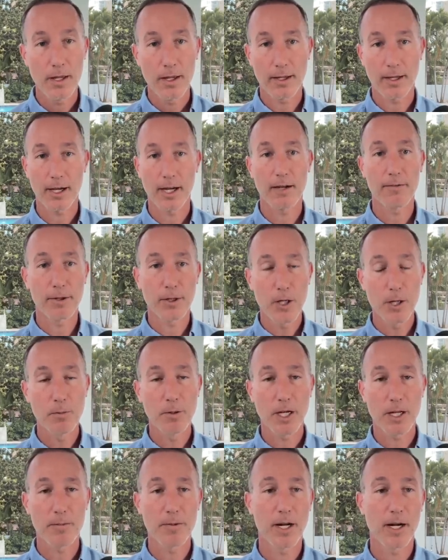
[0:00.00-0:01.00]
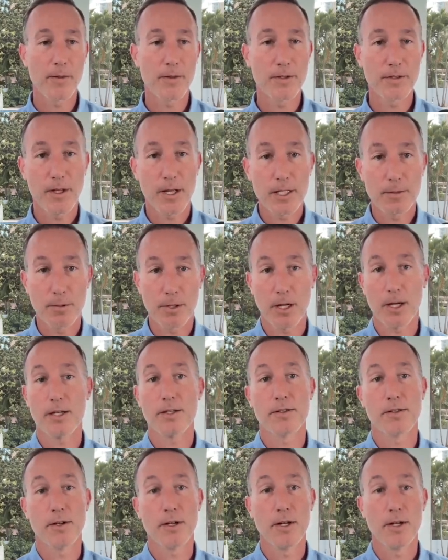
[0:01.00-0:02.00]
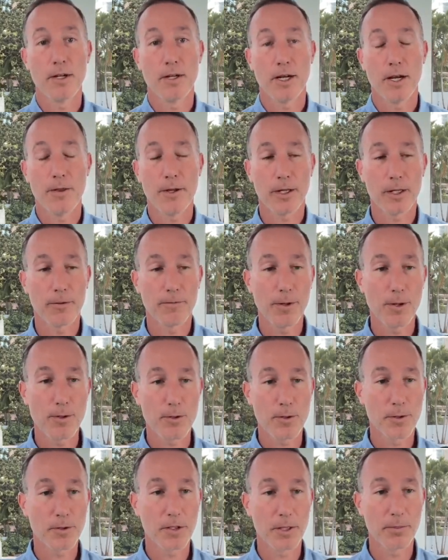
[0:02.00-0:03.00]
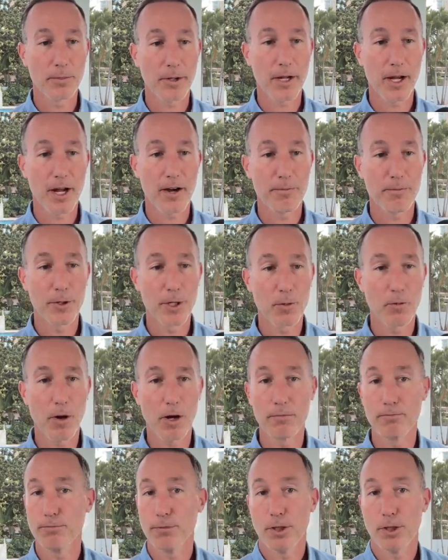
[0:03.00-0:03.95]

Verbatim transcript: and kind of accumulating behind the scenes, because I think in the future it's going to play off pretty well.